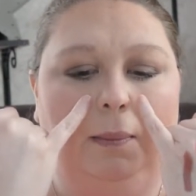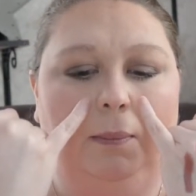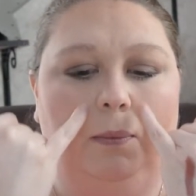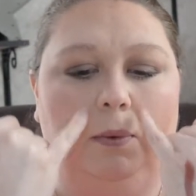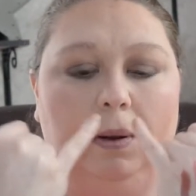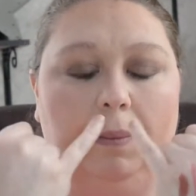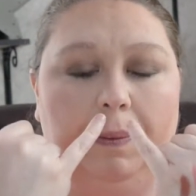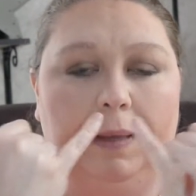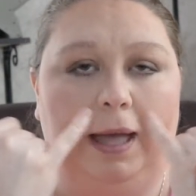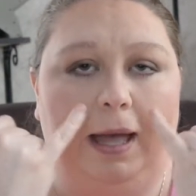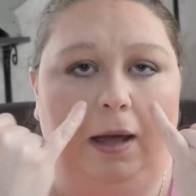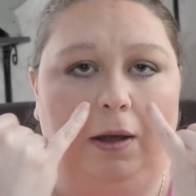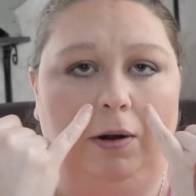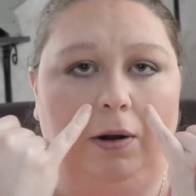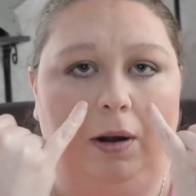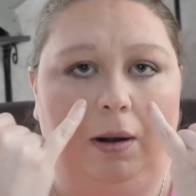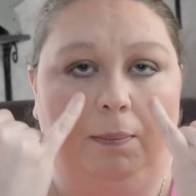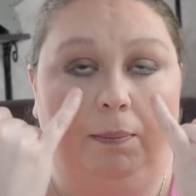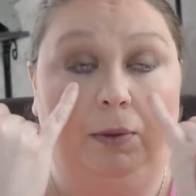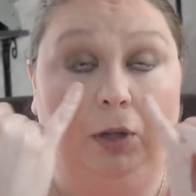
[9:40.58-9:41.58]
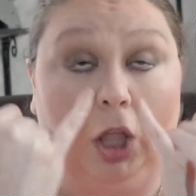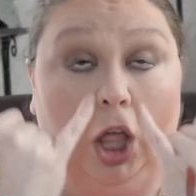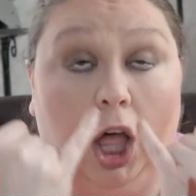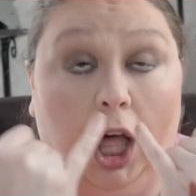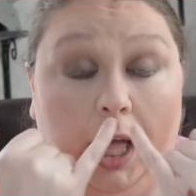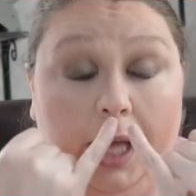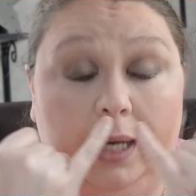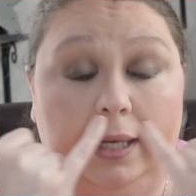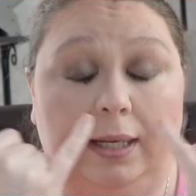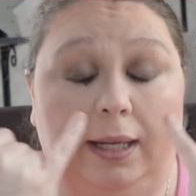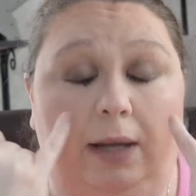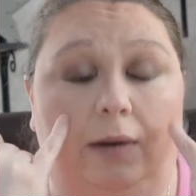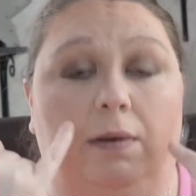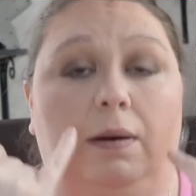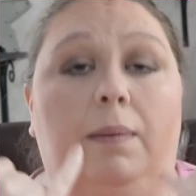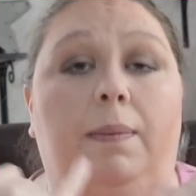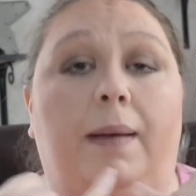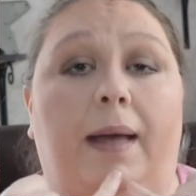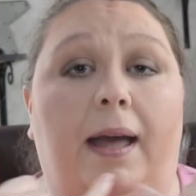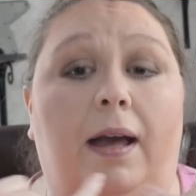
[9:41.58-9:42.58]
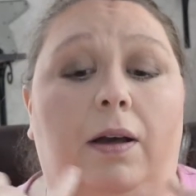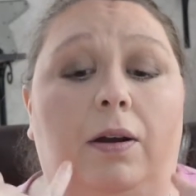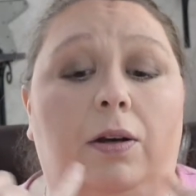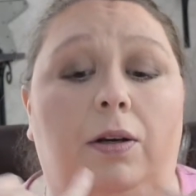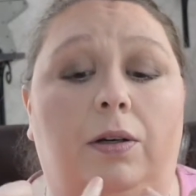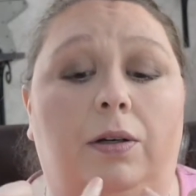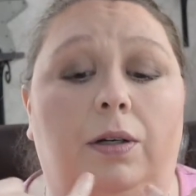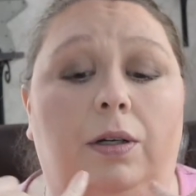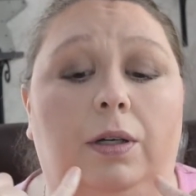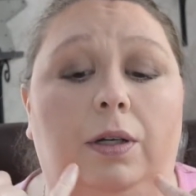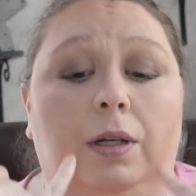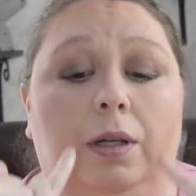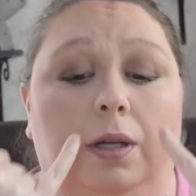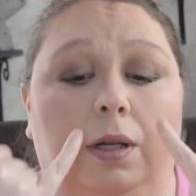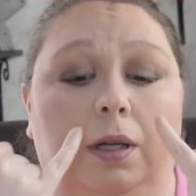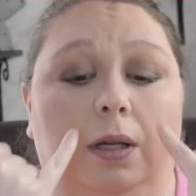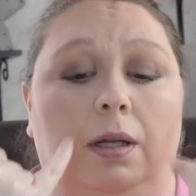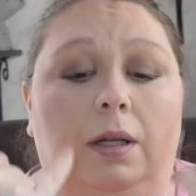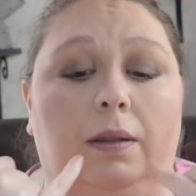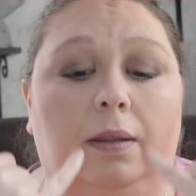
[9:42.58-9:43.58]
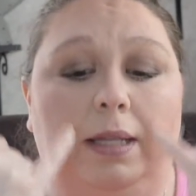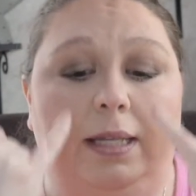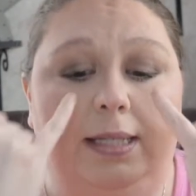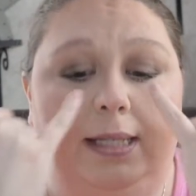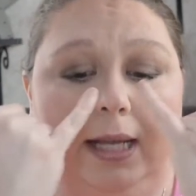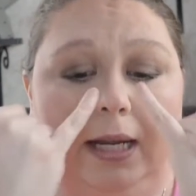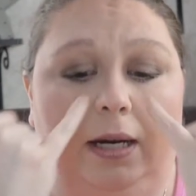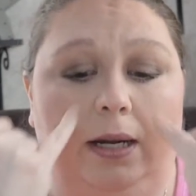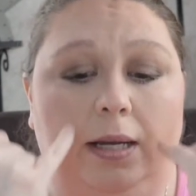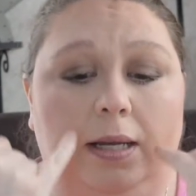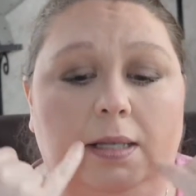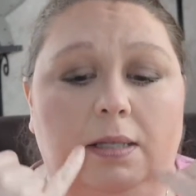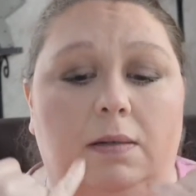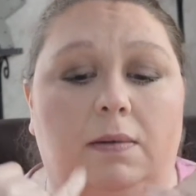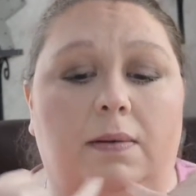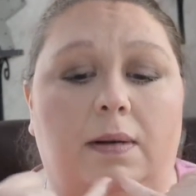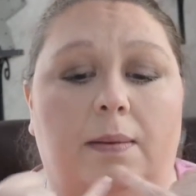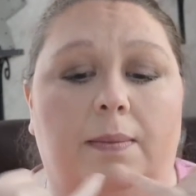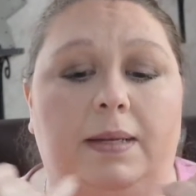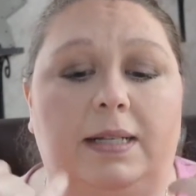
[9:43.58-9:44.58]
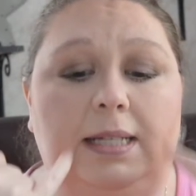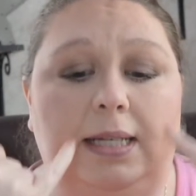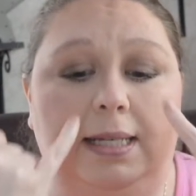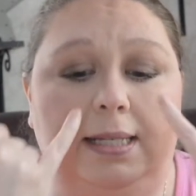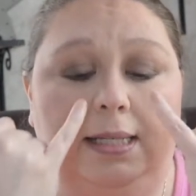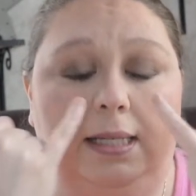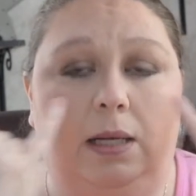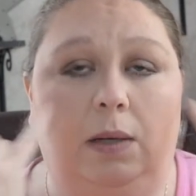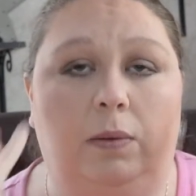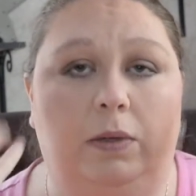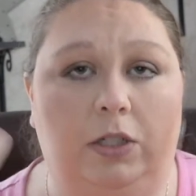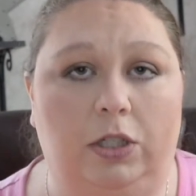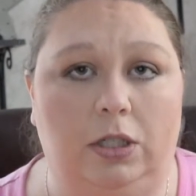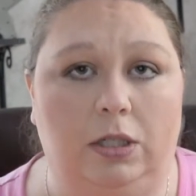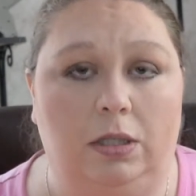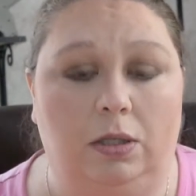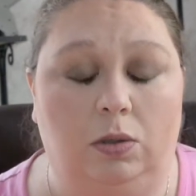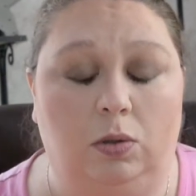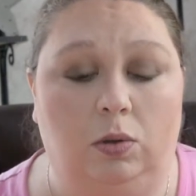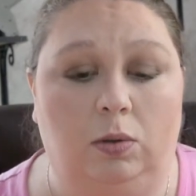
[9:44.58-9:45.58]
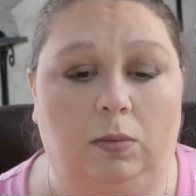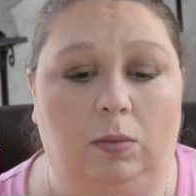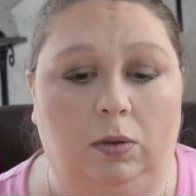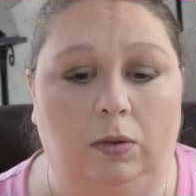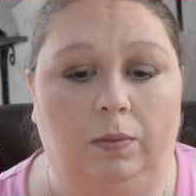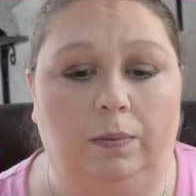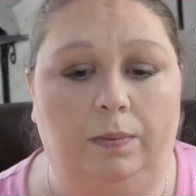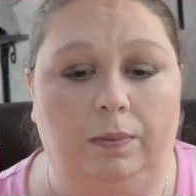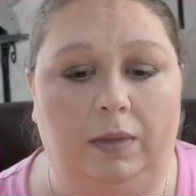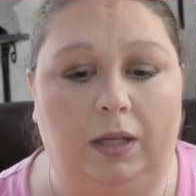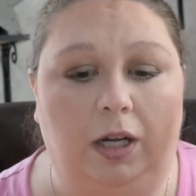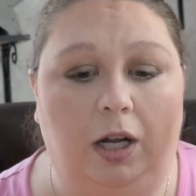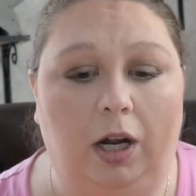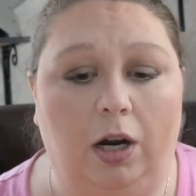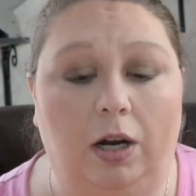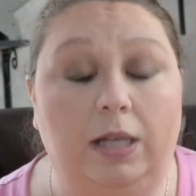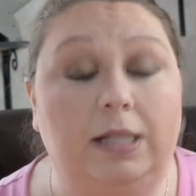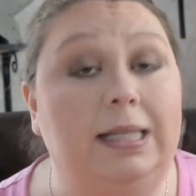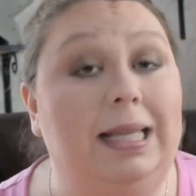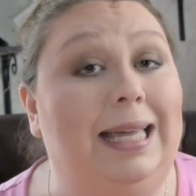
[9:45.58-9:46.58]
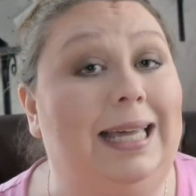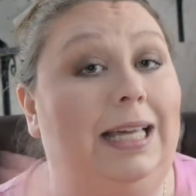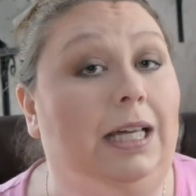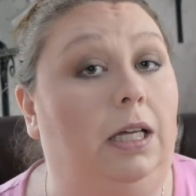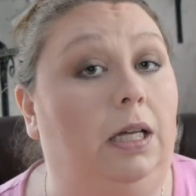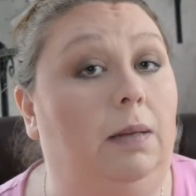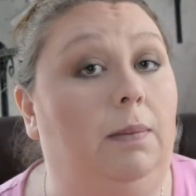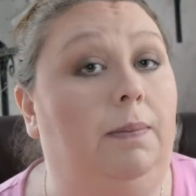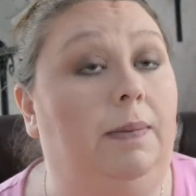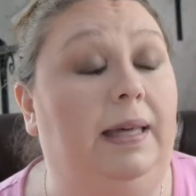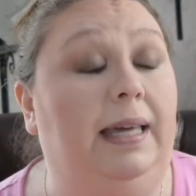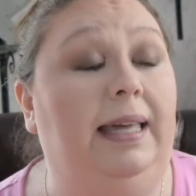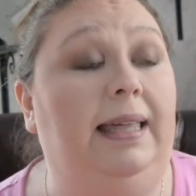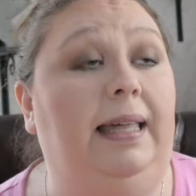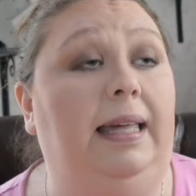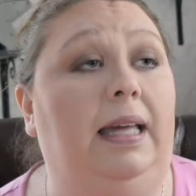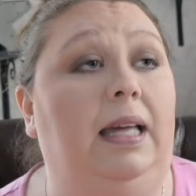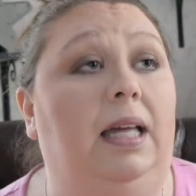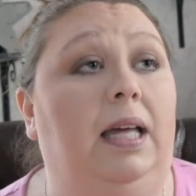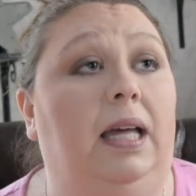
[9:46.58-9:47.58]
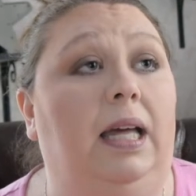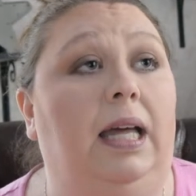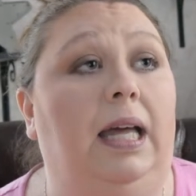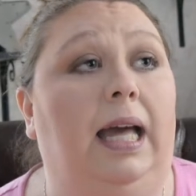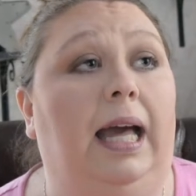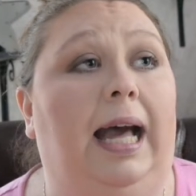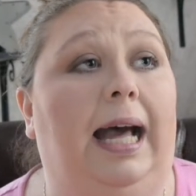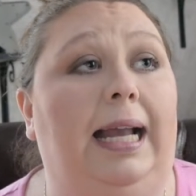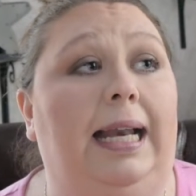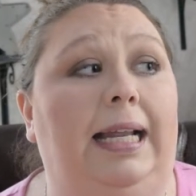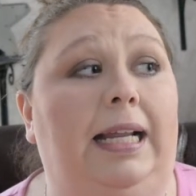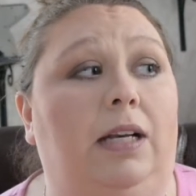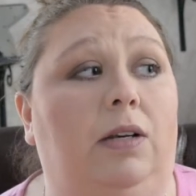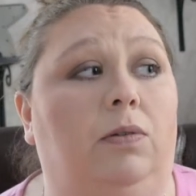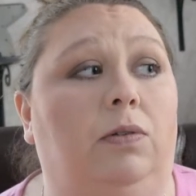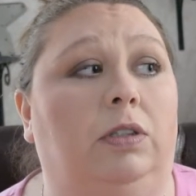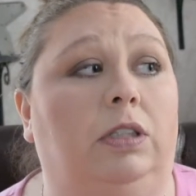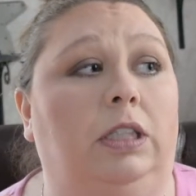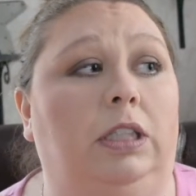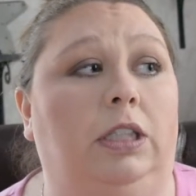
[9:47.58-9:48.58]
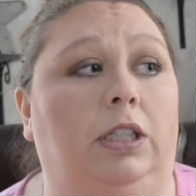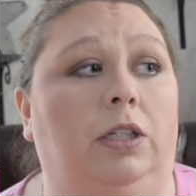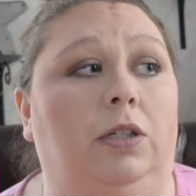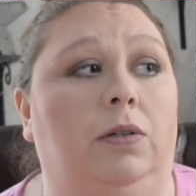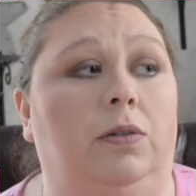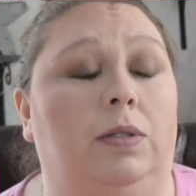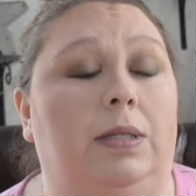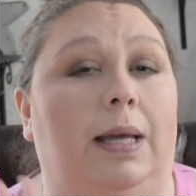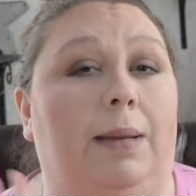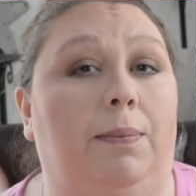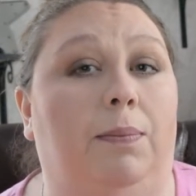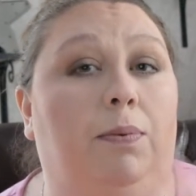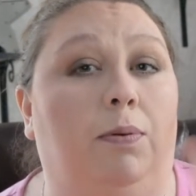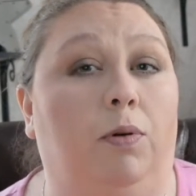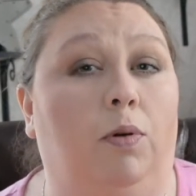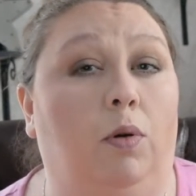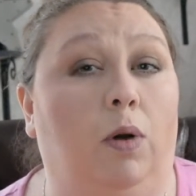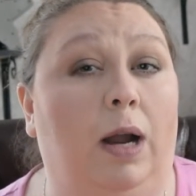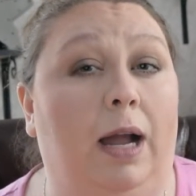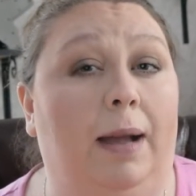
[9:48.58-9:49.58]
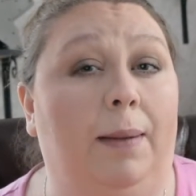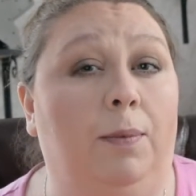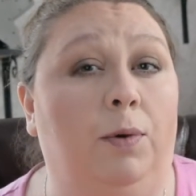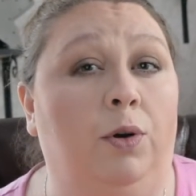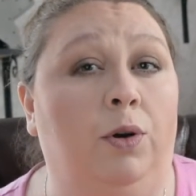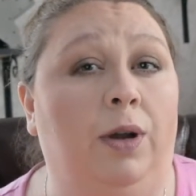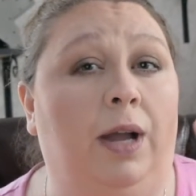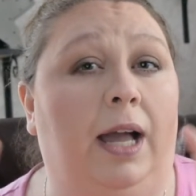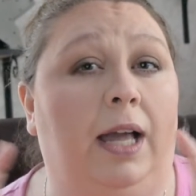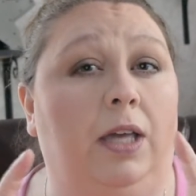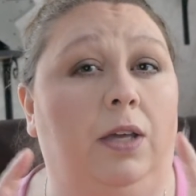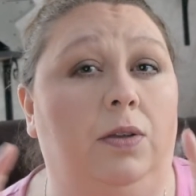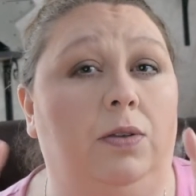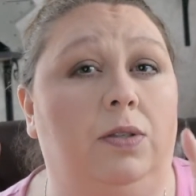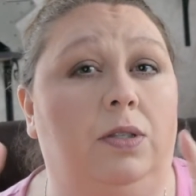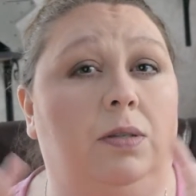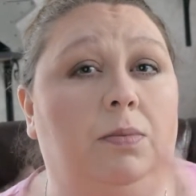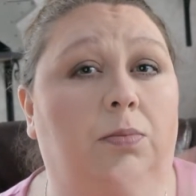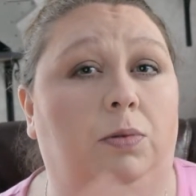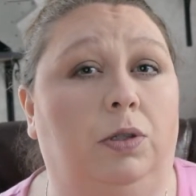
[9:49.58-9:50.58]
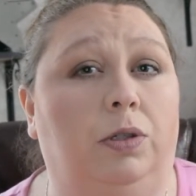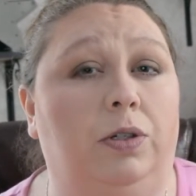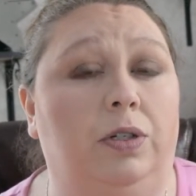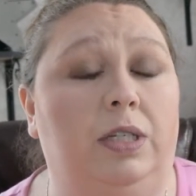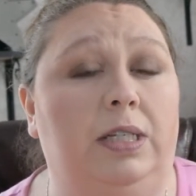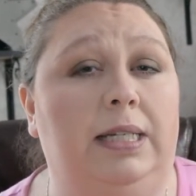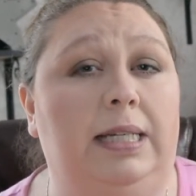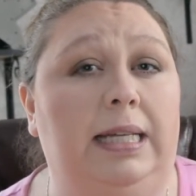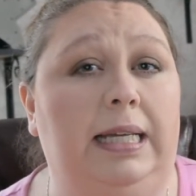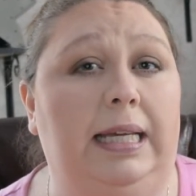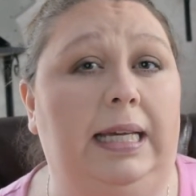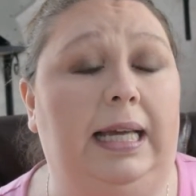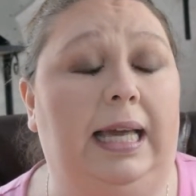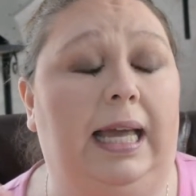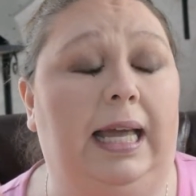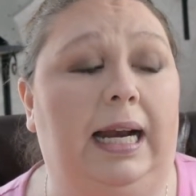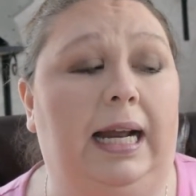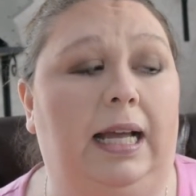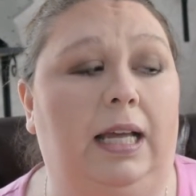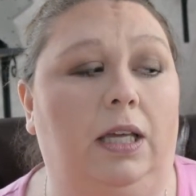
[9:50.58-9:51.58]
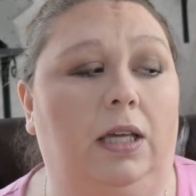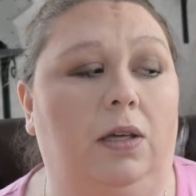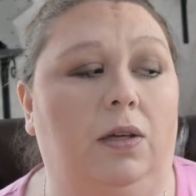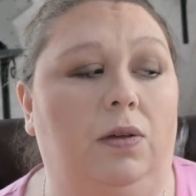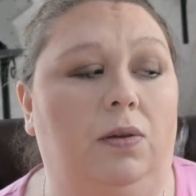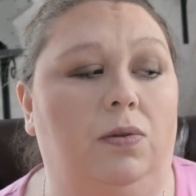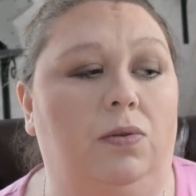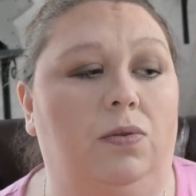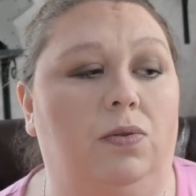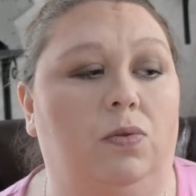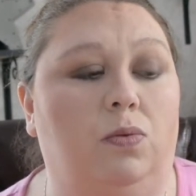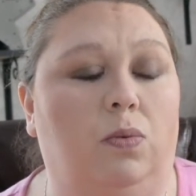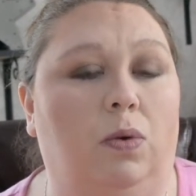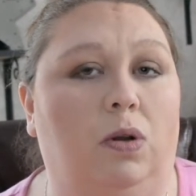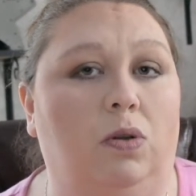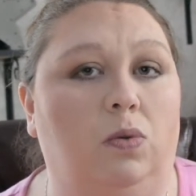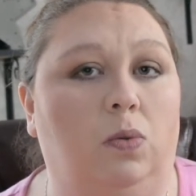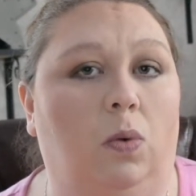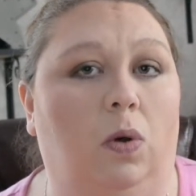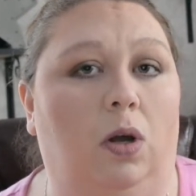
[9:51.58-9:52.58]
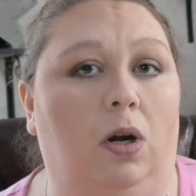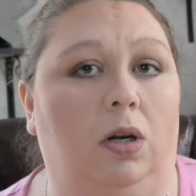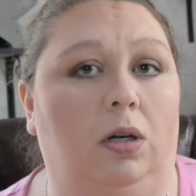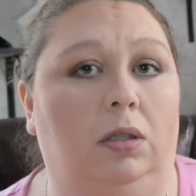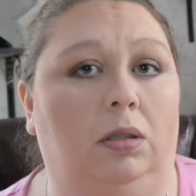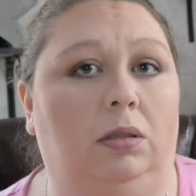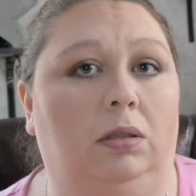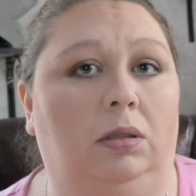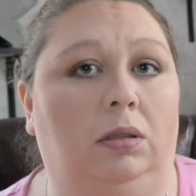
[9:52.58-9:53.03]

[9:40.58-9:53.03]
repowder, blot, and repowder these areas around my T-zone, which is a normal occurrence. It could be. I didn't really use a primer. I used the blur stick and I used rose water.